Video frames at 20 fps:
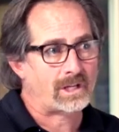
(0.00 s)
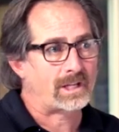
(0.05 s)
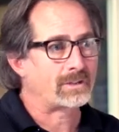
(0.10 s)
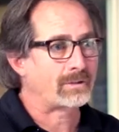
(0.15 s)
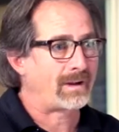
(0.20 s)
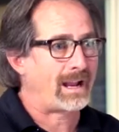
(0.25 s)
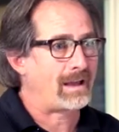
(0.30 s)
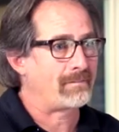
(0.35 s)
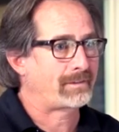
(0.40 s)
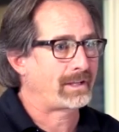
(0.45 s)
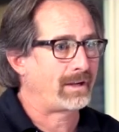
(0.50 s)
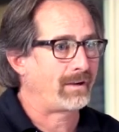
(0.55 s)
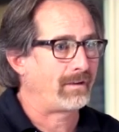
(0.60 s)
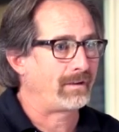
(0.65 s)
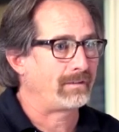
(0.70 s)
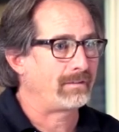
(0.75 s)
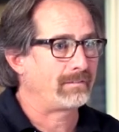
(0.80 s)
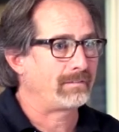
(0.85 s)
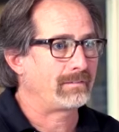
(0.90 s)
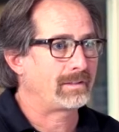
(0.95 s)
under a half
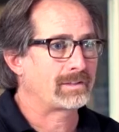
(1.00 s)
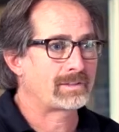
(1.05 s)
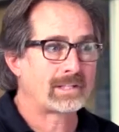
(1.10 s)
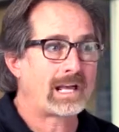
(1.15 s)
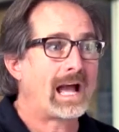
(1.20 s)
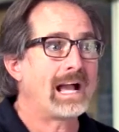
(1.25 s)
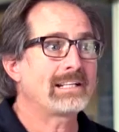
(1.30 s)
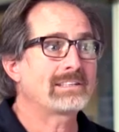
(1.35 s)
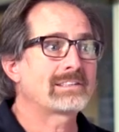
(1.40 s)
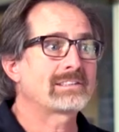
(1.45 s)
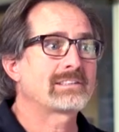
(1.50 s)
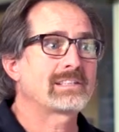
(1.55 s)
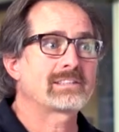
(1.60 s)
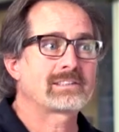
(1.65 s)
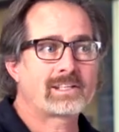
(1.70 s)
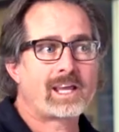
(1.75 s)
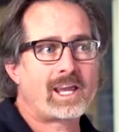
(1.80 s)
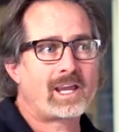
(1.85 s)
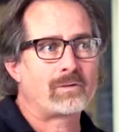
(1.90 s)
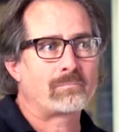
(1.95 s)
carat. The size is the
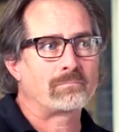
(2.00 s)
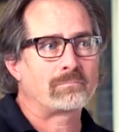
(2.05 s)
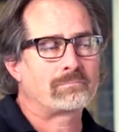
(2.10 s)
same.